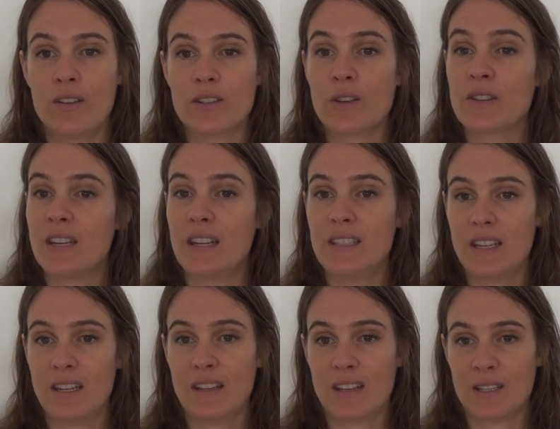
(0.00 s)
there's an
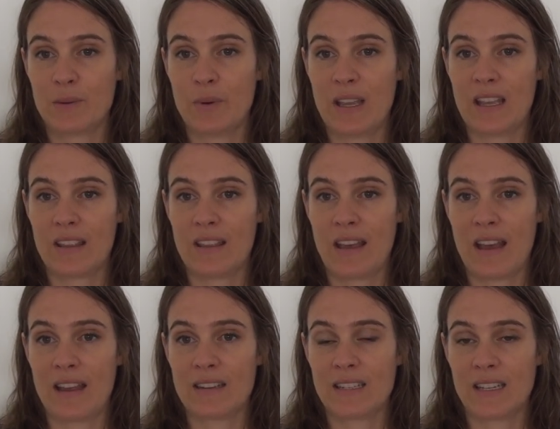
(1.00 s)
incident this week
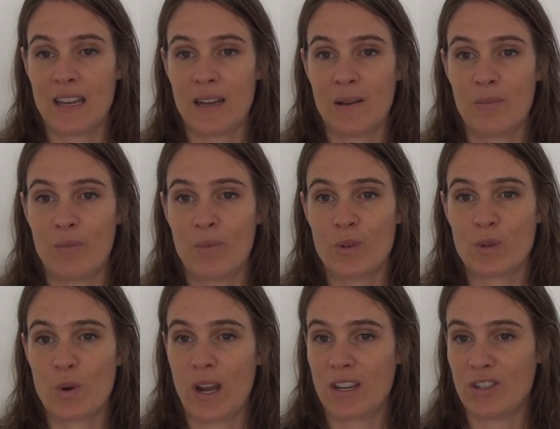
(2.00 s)
that was
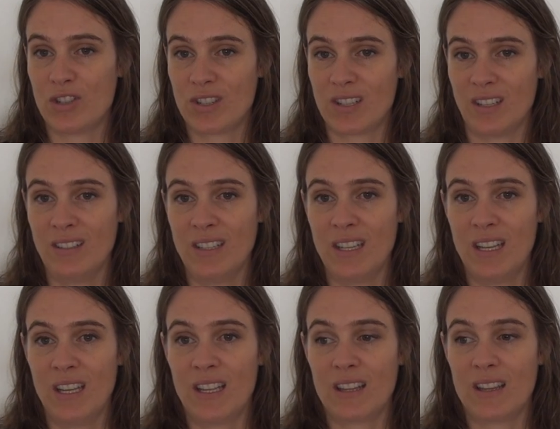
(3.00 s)
quite interesting.
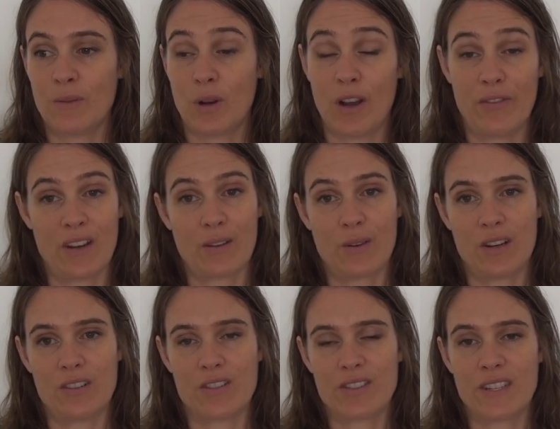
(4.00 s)
Well, I found it
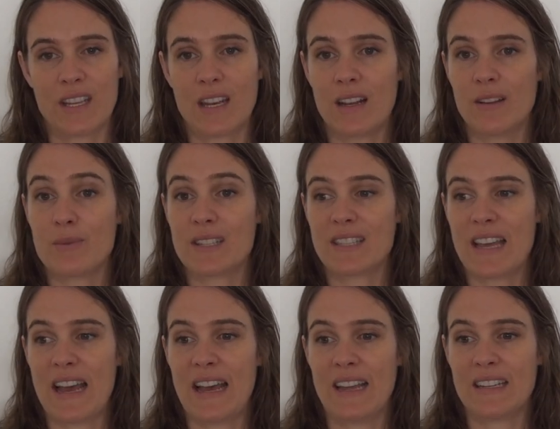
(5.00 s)
quite interesting and a little bit
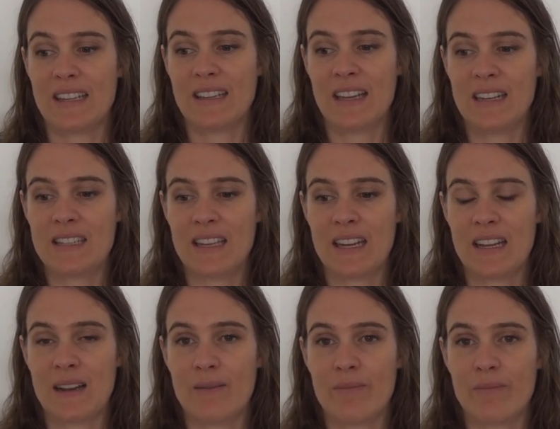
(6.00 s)
sad, and that is that
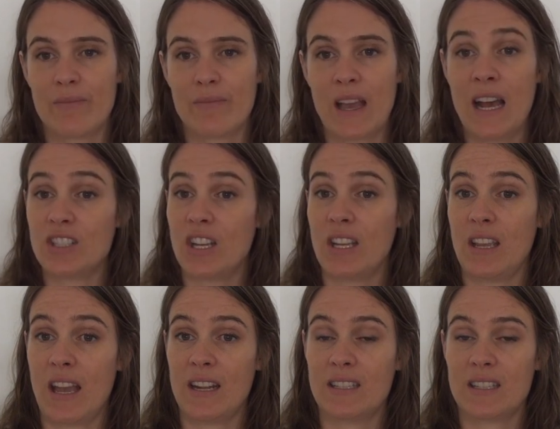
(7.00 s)

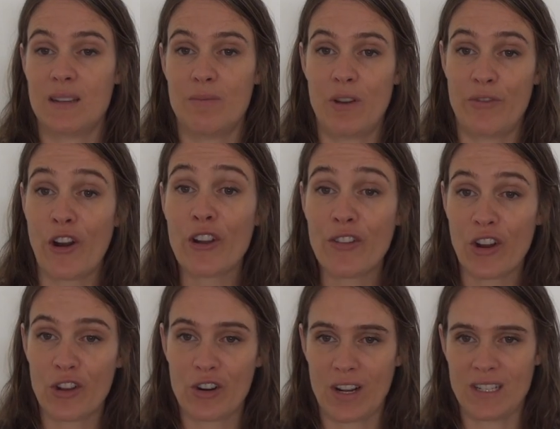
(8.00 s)
Archie had a very,
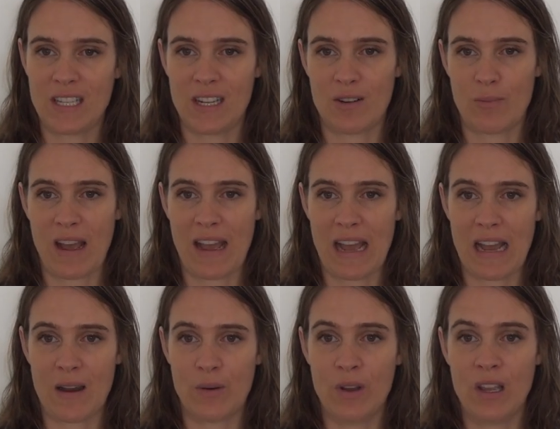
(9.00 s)
very good idea about
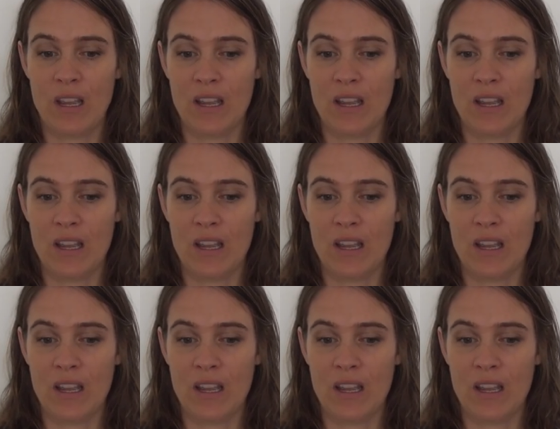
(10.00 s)
how